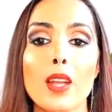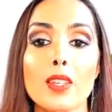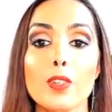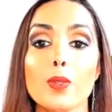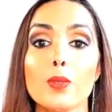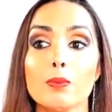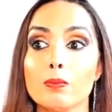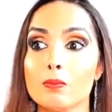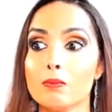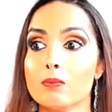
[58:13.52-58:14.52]
when
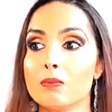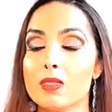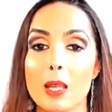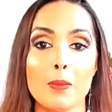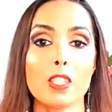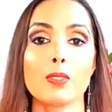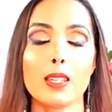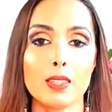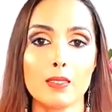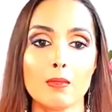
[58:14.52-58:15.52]
you
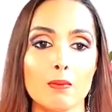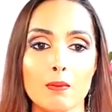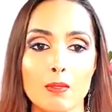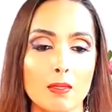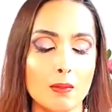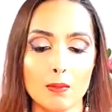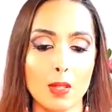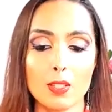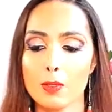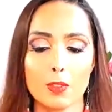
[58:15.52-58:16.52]
demonstrate,
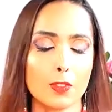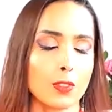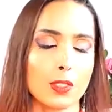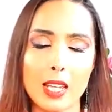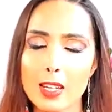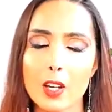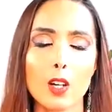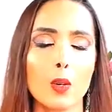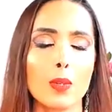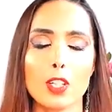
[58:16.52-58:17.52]
when you say
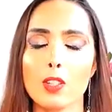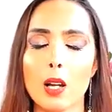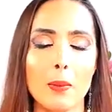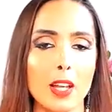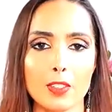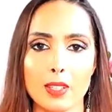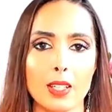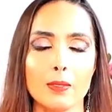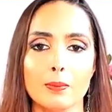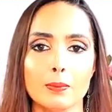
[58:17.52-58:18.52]
no, when you draw a
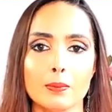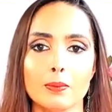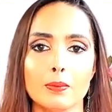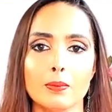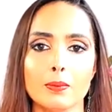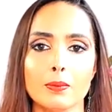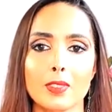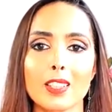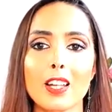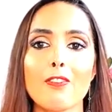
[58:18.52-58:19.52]
boundary.
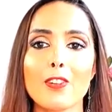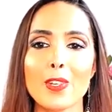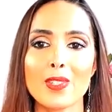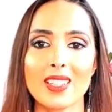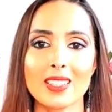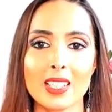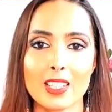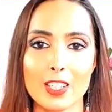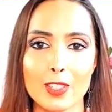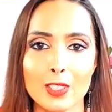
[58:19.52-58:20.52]
Their love for you is
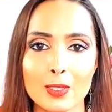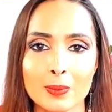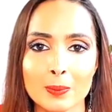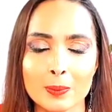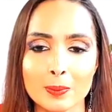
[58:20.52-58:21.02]
unconditional.